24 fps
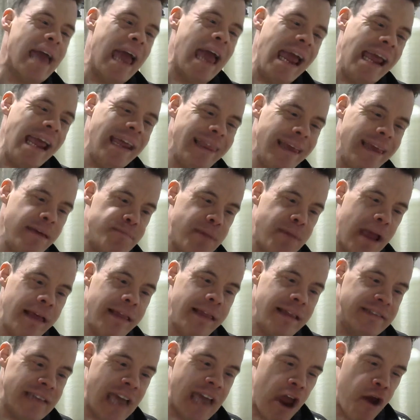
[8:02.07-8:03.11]
Haley
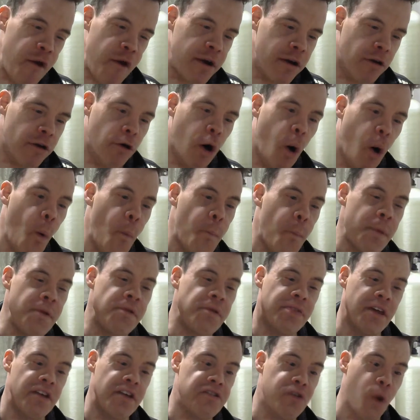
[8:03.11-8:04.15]
Bailey's Ariel
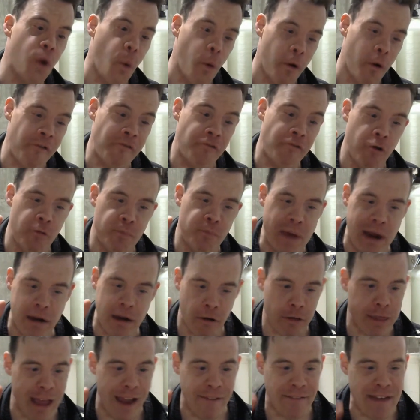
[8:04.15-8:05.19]
opened the door for
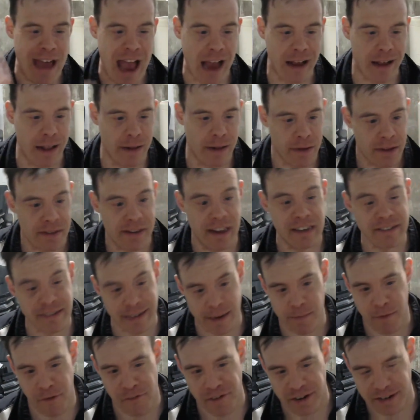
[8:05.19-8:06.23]
better live action
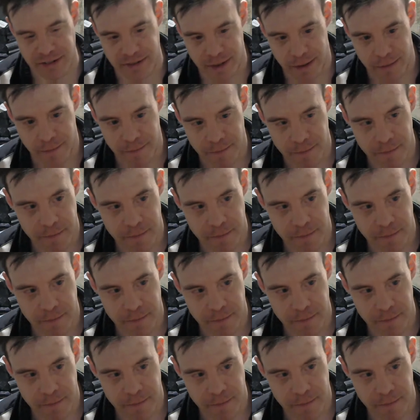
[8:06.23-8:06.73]
Disney movies,